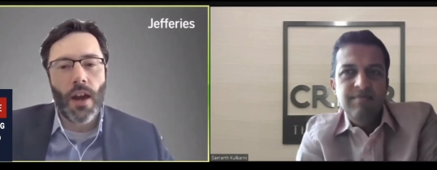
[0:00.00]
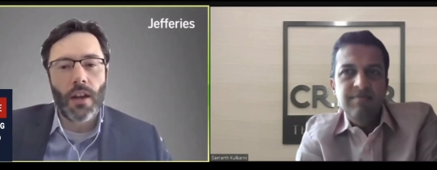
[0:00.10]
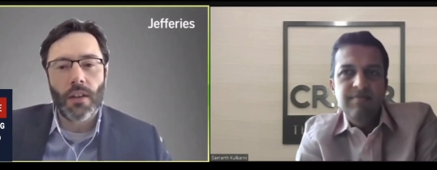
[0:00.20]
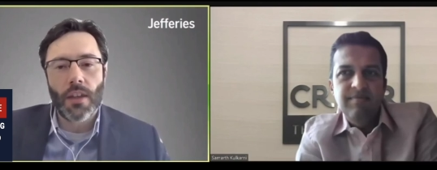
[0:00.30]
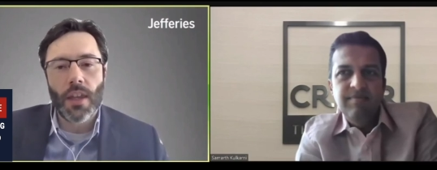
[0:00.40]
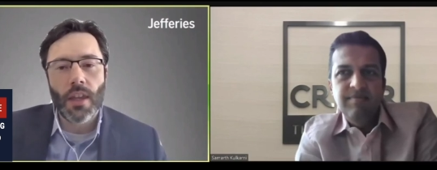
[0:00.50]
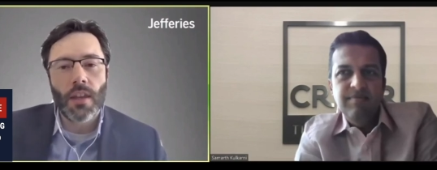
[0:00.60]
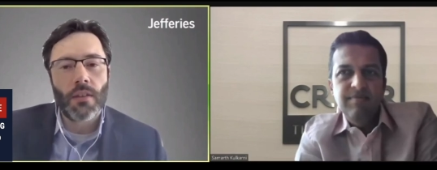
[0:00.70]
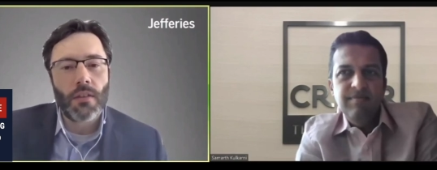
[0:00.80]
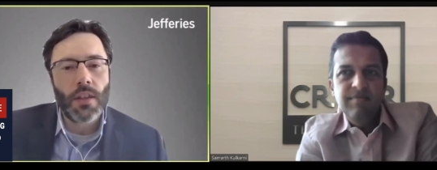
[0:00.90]
Speaker 1: uh,
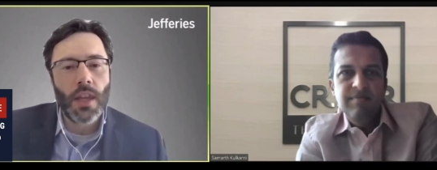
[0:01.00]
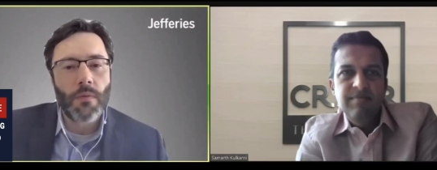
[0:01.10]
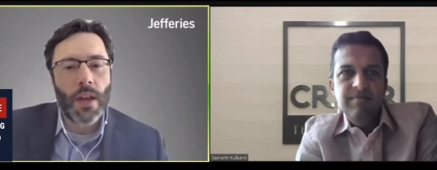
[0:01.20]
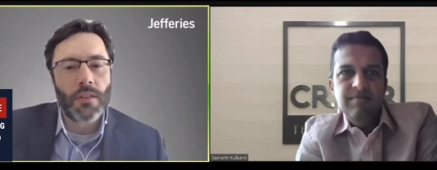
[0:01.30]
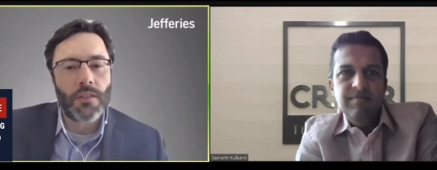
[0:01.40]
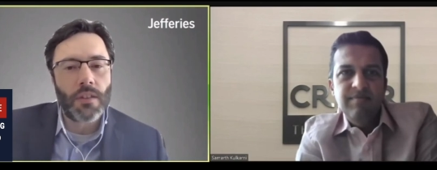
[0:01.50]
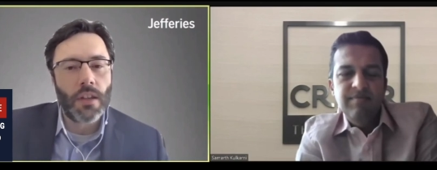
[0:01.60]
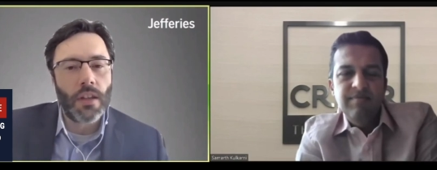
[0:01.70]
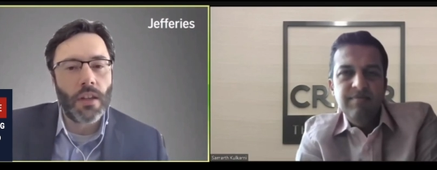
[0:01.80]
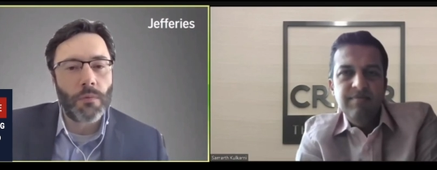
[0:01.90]
key key events and
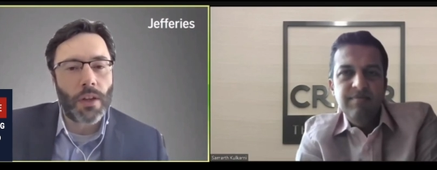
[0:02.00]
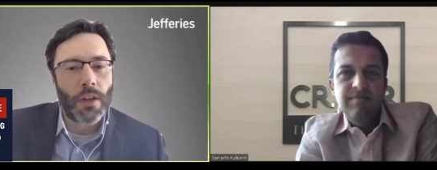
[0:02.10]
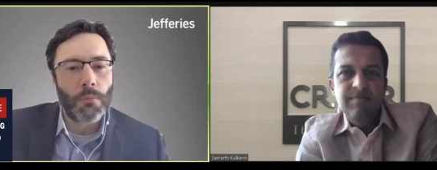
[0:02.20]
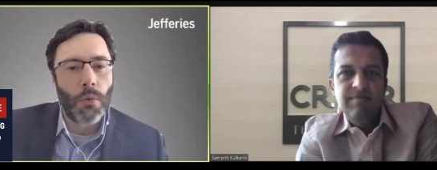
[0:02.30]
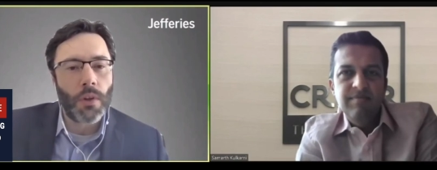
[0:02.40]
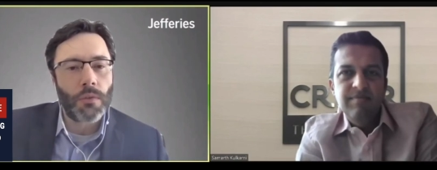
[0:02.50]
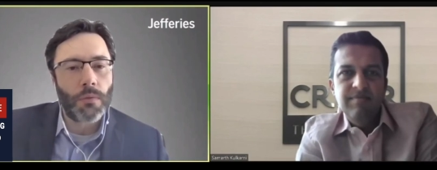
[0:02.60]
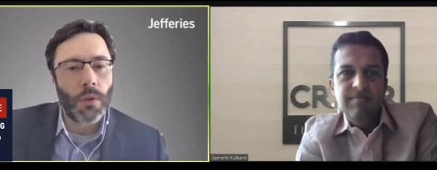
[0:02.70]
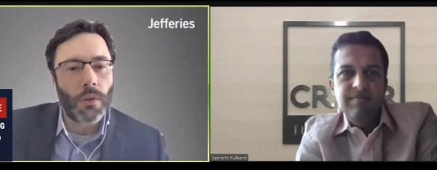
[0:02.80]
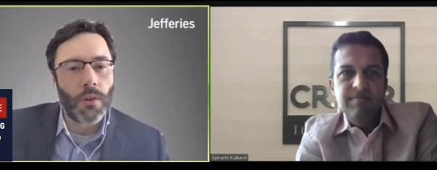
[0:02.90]
uh, inflection points
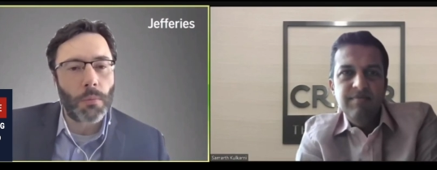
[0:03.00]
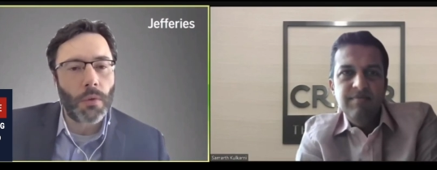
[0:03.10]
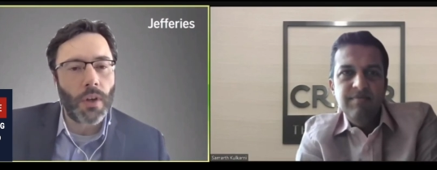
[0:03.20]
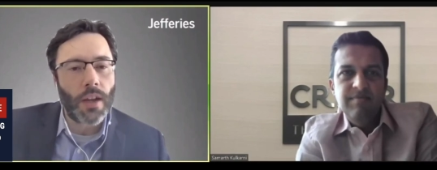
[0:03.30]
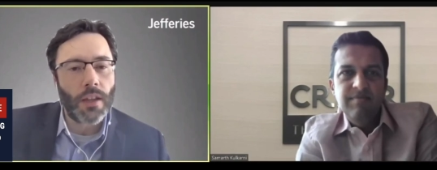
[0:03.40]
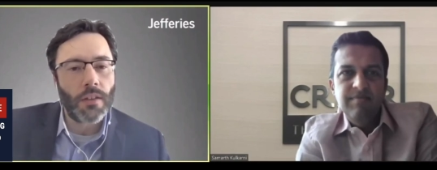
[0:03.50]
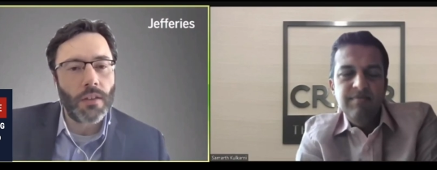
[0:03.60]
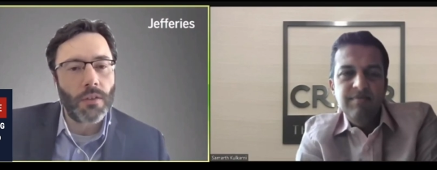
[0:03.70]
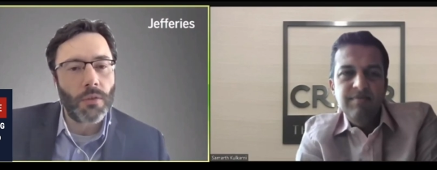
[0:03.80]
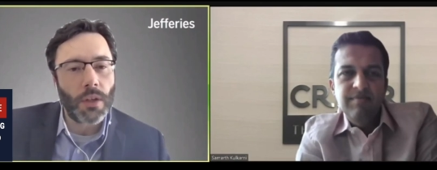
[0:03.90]
for CRISPR heading
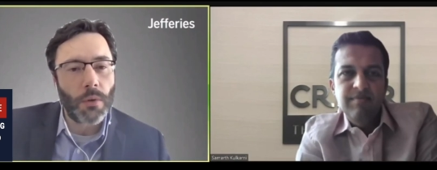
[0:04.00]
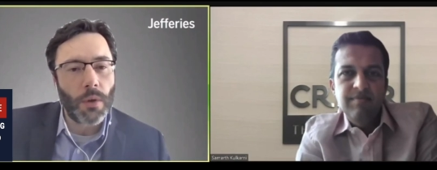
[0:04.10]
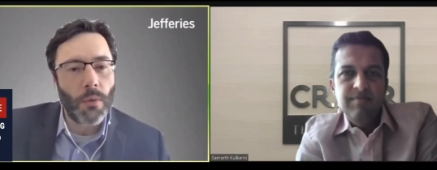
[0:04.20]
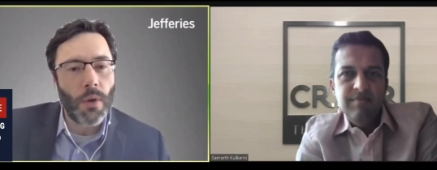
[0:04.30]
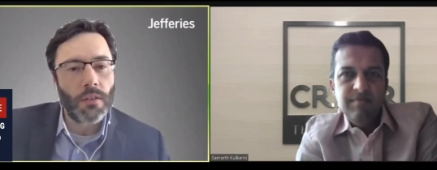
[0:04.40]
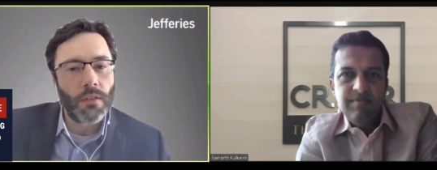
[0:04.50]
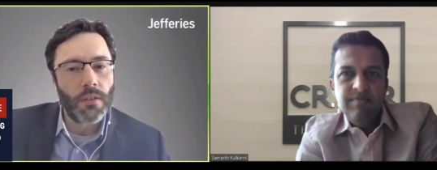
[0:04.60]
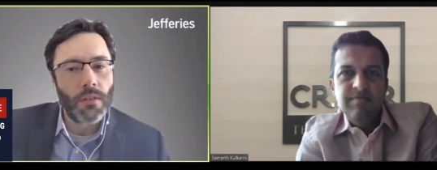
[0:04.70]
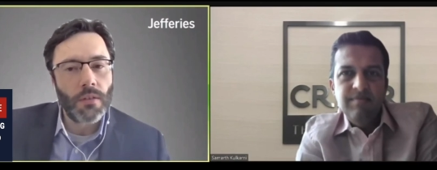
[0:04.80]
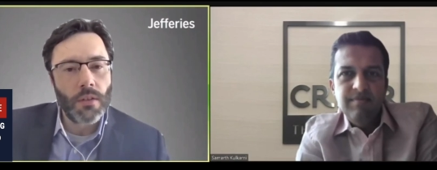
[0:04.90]
into 2021.
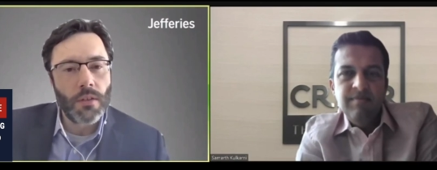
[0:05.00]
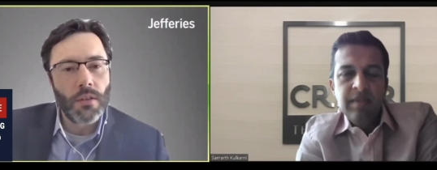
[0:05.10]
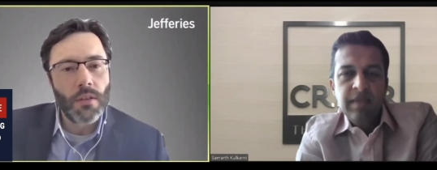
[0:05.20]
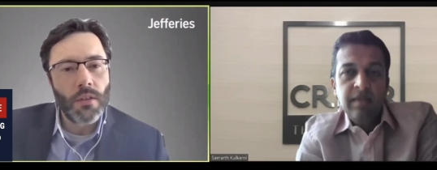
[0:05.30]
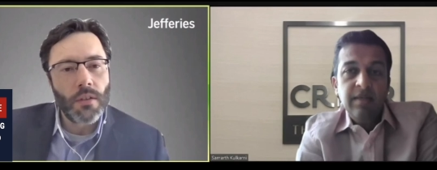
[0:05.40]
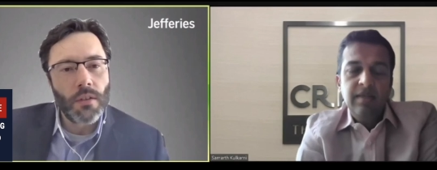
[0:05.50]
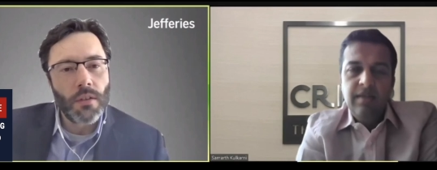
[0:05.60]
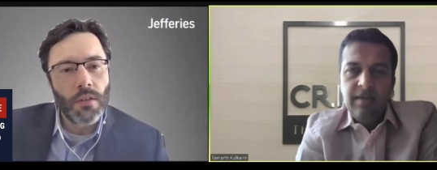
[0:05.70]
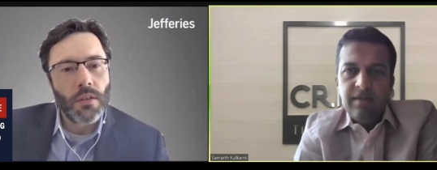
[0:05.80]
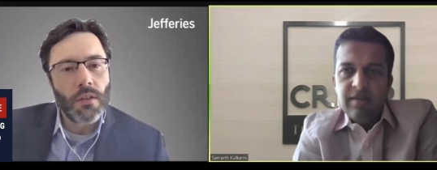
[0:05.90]

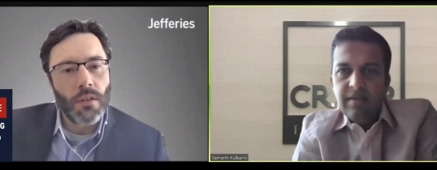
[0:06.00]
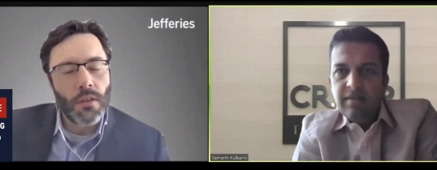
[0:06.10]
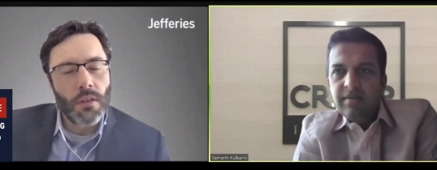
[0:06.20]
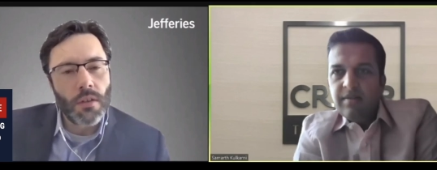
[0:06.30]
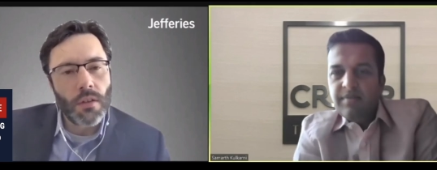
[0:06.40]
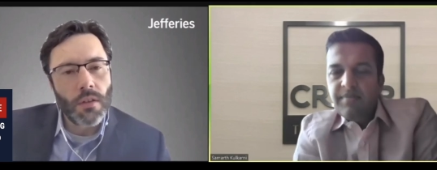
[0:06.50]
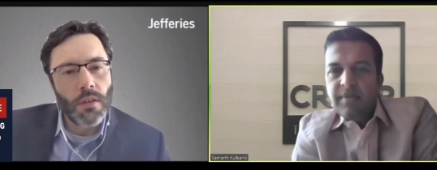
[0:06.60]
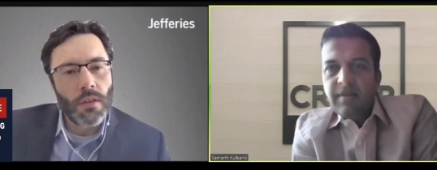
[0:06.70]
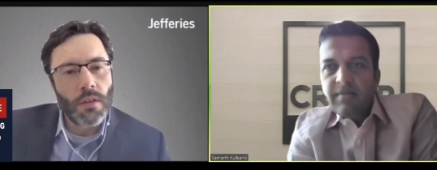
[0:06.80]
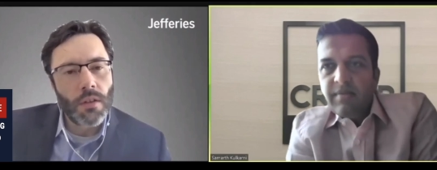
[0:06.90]
Speaker 2: Yeah, and uh,
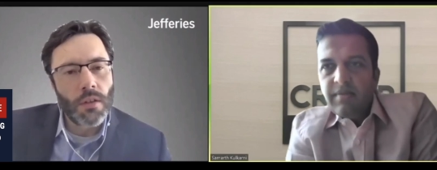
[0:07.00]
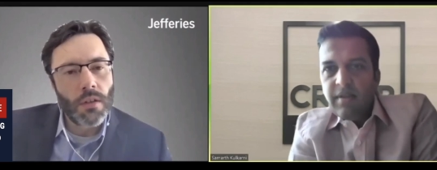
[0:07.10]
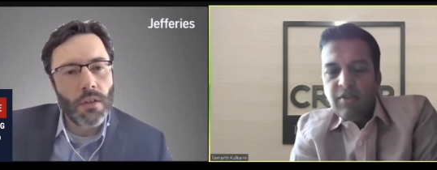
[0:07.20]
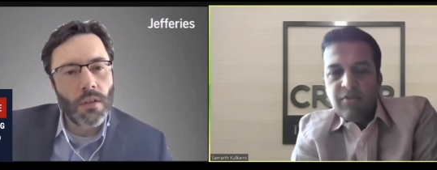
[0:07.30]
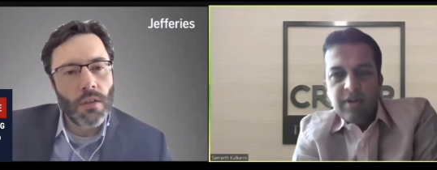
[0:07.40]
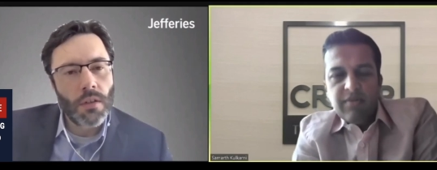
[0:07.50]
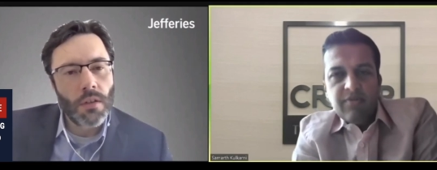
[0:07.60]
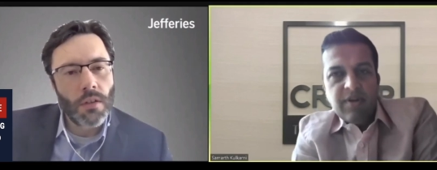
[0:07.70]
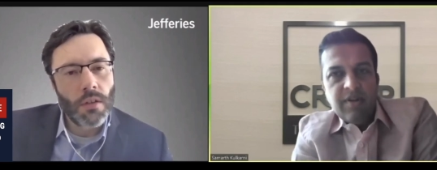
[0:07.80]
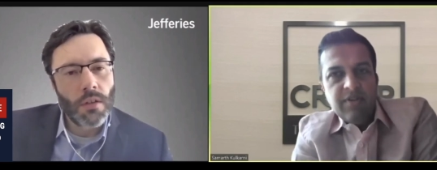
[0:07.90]
yeah, thank you for, again
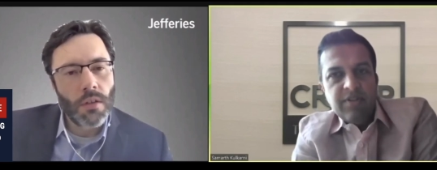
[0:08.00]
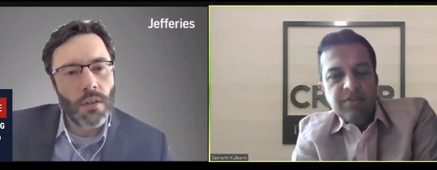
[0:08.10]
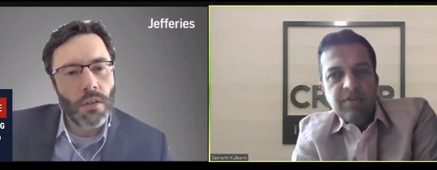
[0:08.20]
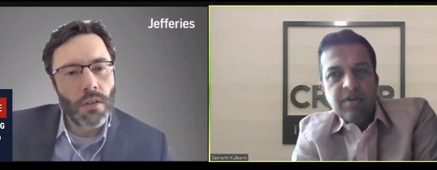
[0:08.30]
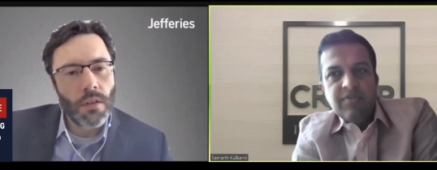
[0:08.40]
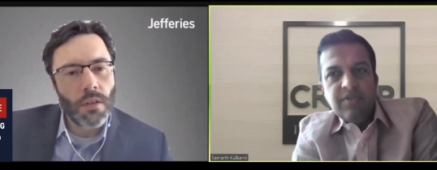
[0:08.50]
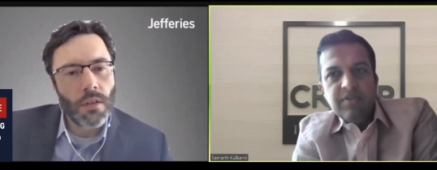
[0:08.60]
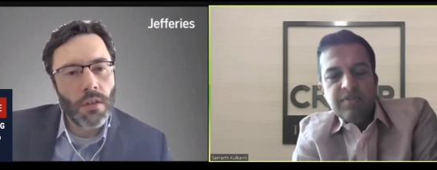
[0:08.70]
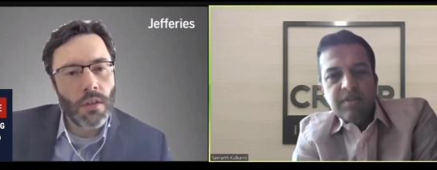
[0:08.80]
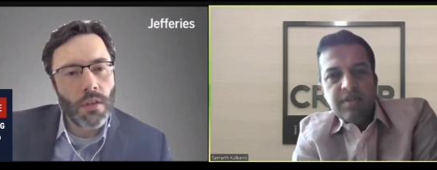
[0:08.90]
for having us at this
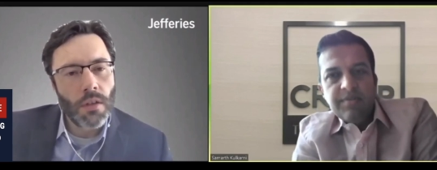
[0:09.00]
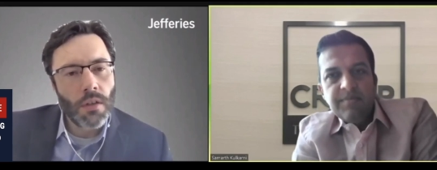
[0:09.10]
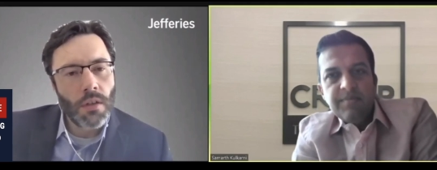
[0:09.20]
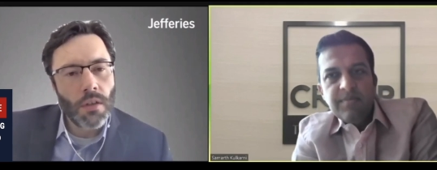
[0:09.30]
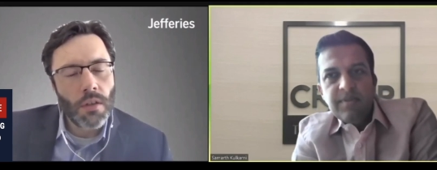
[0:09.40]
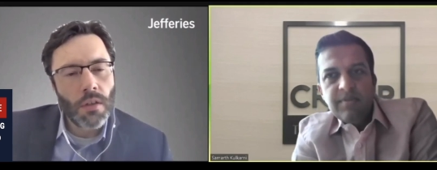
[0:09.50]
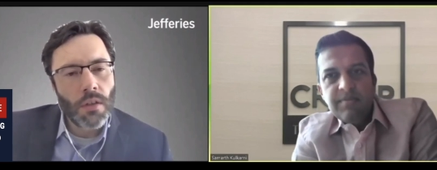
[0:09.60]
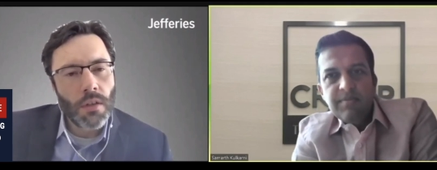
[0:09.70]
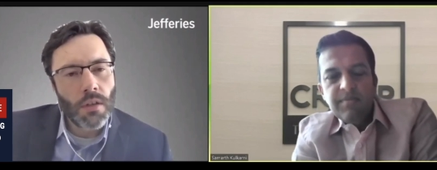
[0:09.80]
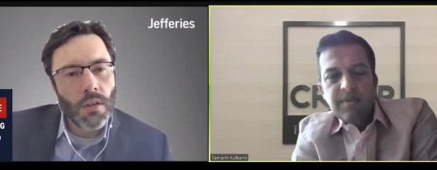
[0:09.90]
conference. Um, you know,
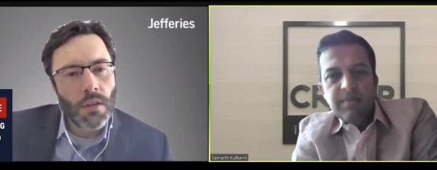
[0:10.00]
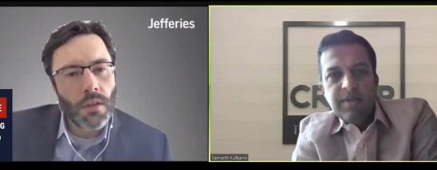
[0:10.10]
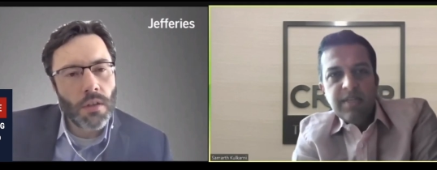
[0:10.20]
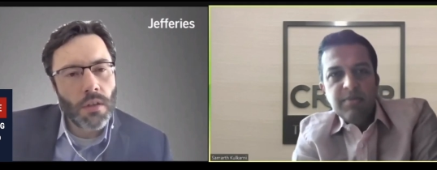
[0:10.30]
bum not